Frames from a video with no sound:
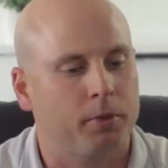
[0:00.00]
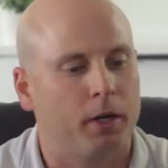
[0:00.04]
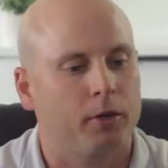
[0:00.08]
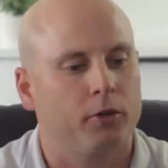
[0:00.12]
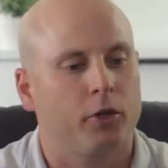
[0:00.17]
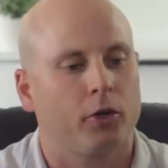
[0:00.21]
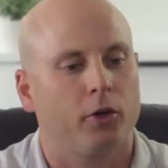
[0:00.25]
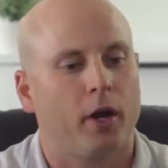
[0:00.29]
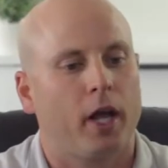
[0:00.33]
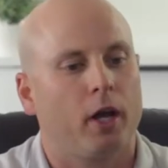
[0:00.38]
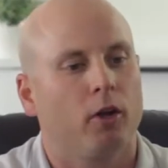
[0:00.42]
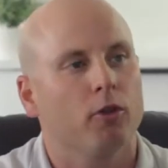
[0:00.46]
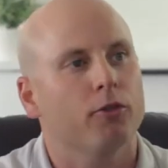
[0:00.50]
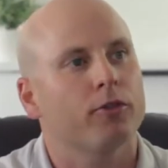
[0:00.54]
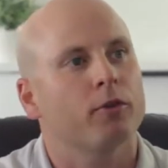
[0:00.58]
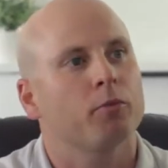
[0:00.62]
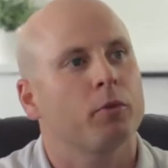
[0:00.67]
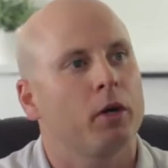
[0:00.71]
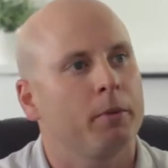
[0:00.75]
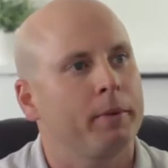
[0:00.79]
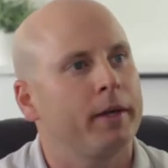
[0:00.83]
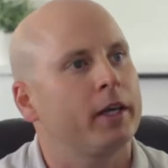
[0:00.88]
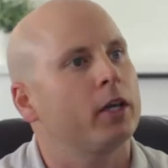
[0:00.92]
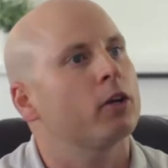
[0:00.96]
about your health
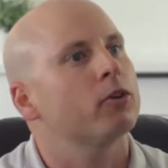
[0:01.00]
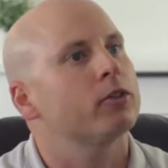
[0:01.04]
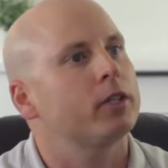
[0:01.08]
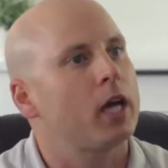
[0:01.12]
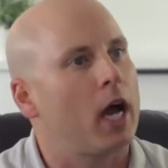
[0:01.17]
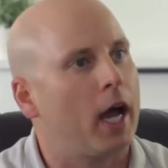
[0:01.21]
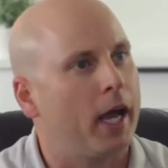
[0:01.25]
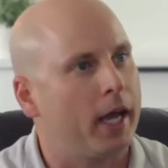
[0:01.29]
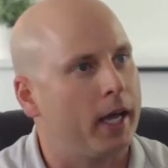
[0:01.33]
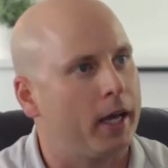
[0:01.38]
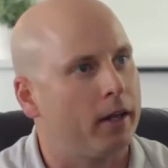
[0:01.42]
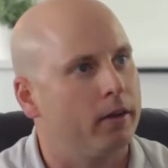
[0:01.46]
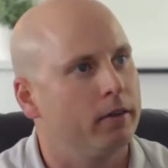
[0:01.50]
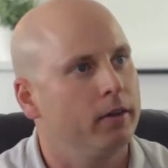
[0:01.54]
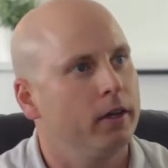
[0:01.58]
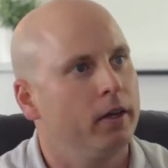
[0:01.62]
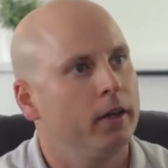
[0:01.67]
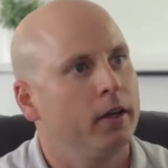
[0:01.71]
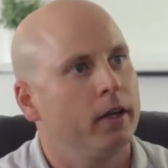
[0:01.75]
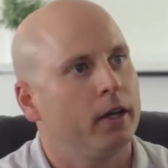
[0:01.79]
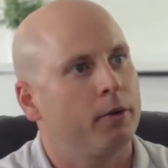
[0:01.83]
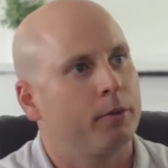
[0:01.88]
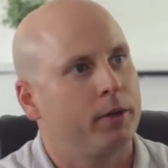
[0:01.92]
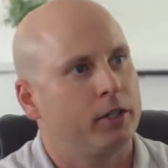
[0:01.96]
and well-being, your diet,
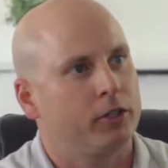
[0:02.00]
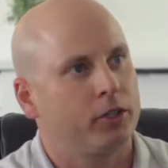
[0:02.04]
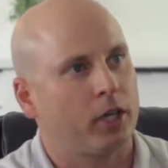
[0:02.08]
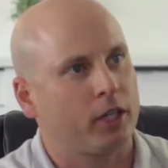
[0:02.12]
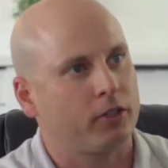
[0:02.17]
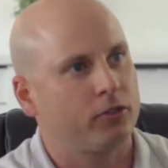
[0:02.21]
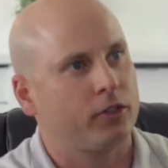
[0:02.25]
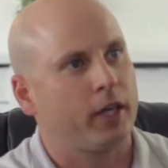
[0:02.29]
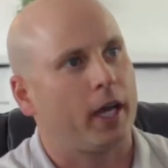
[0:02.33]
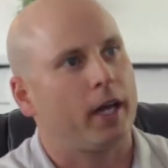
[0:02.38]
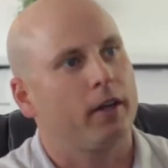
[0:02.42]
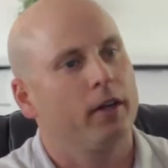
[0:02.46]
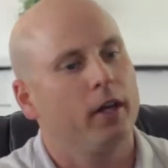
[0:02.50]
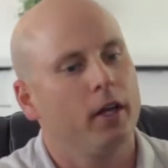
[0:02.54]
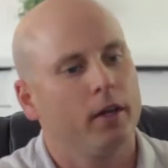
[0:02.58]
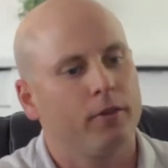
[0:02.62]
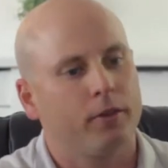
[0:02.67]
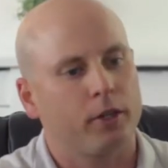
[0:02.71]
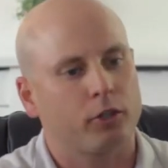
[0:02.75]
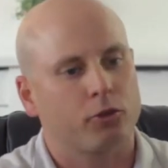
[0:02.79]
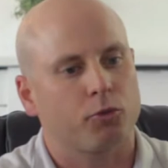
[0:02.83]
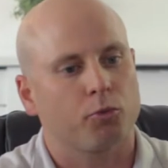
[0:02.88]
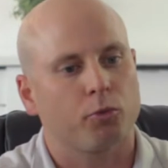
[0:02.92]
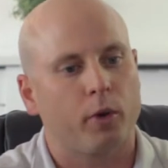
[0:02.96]
and we adjust that?
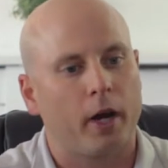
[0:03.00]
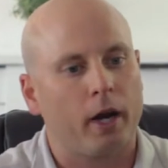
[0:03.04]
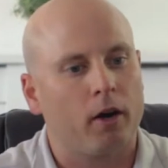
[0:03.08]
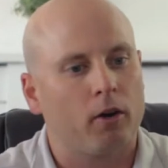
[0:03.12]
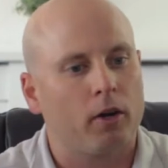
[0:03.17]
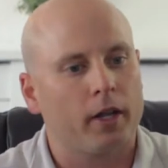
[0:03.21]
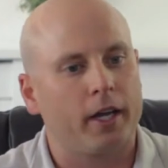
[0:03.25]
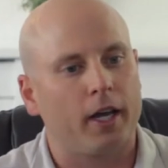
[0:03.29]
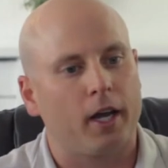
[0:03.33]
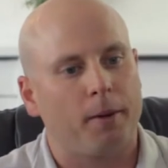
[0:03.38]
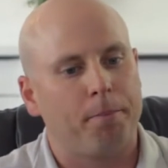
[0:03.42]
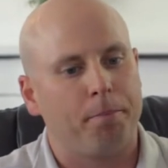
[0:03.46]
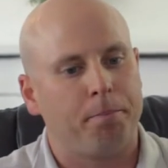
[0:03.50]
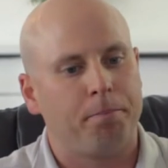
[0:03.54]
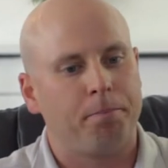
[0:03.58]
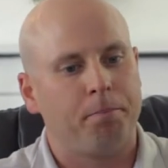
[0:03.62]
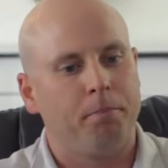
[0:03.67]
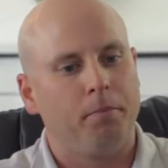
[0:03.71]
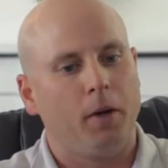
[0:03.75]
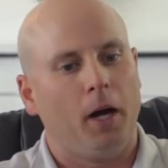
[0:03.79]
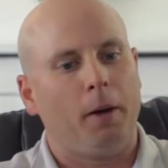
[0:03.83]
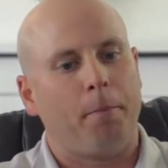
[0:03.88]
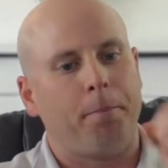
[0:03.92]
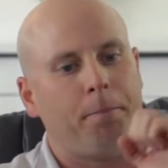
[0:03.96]
There's rarely a,
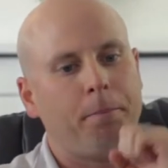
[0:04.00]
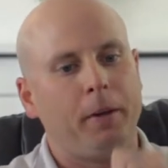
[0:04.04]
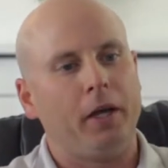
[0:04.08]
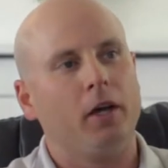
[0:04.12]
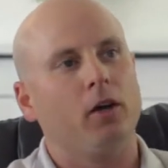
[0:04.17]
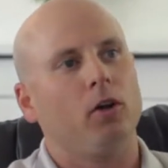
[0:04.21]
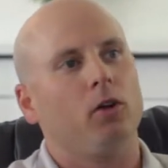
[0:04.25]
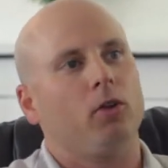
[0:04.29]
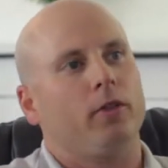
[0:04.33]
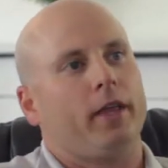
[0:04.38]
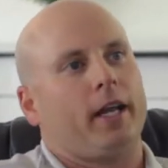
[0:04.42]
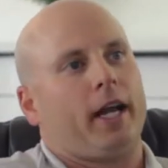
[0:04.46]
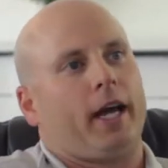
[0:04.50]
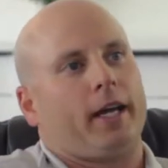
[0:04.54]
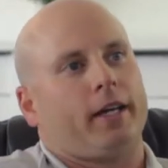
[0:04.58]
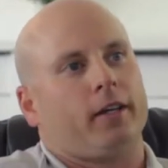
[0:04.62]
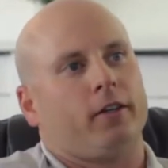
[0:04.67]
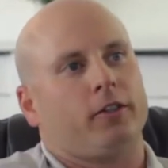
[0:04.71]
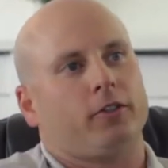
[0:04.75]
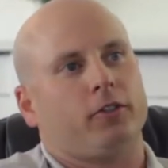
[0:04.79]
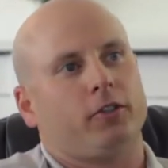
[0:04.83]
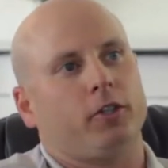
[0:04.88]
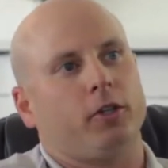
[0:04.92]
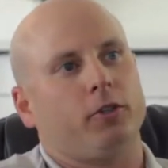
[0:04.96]
a bill that I
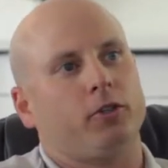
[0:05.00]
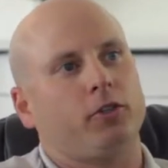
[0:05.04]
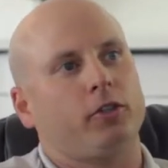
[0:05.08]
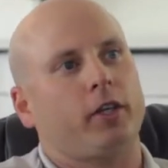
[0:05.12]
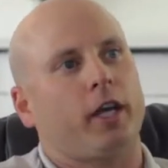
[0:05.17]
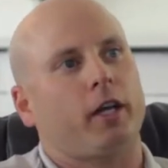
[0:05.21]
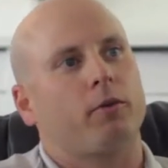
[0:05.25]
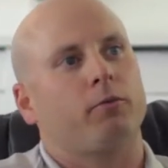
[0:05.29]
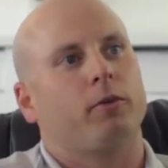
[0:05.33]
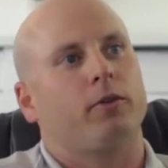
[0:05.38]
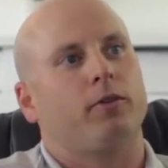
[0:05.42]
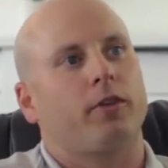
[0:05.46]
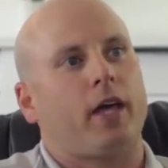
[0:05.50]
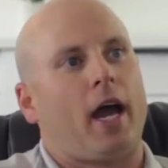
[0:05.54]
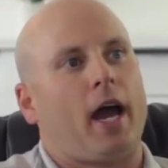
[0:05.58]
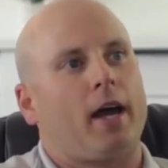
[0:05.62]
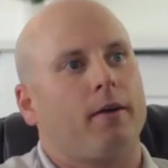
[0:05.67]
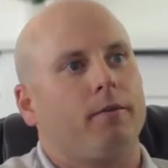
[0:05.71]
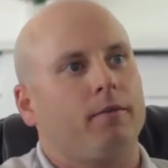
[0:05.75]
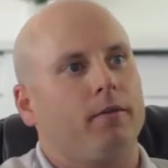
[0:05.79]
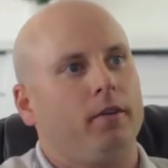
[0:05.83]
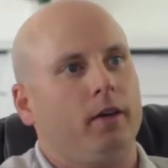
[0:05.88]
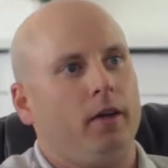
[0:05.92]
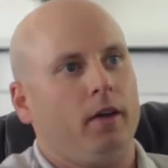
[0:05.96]
can associate with
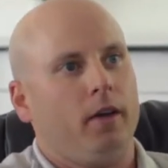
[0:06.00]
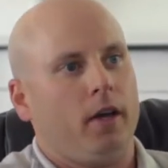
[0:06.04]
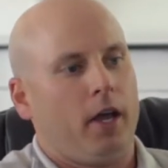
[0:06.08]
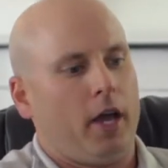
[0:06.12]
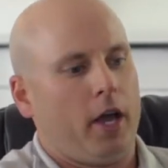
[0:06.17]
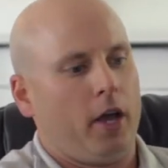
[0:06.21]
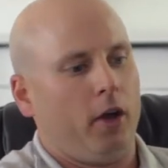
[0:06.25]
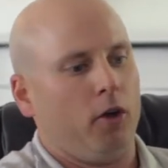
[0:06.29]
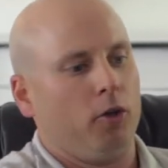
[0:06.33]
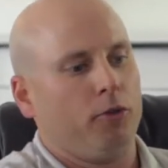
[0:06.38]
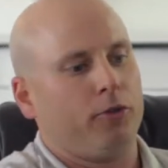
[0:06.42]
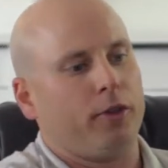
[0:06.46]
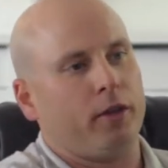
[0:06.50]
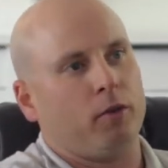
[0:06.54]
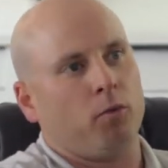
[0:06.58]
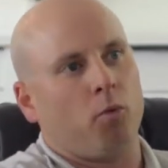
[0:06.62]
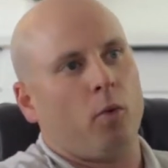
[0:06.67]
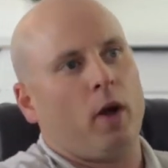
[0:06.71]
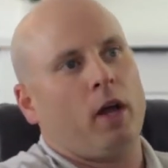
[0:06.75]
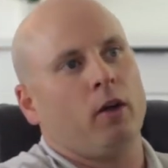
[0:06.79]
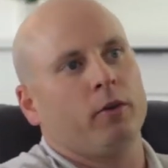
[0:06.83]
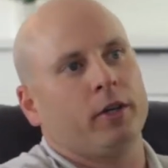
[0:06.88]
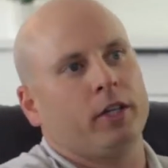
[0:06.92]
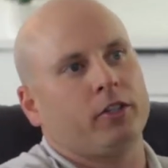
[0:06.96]
that health
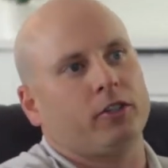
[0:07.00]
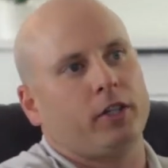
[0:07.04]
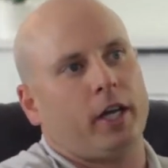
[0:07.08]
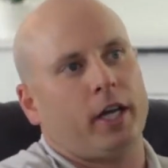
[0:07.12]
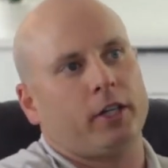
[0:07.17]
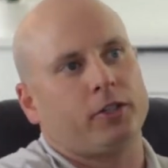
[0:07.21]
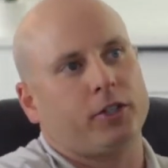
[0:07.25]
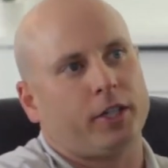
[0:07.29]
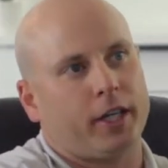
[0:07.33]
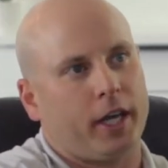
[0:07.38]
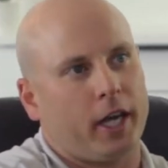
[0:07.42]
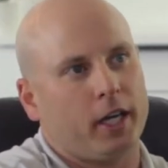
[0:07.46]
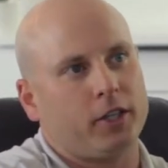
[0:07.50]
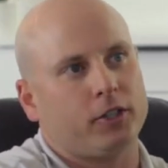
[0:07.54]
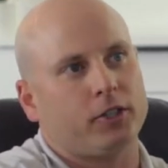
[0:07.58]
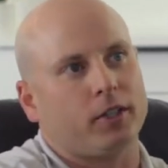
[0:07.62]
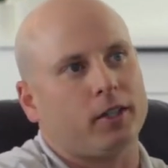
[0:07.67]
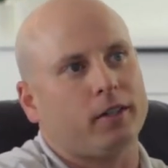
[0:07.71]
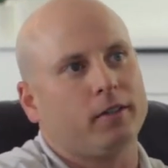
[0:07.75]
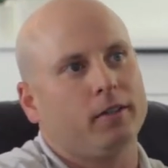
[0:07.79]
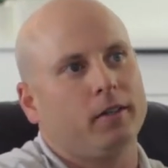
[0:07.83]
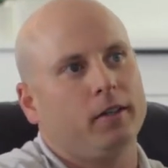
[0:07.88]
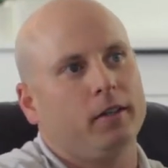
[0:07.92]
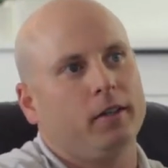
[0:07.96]
and wellness
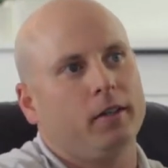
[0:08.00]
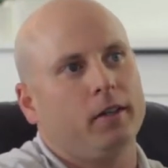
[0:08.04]
education.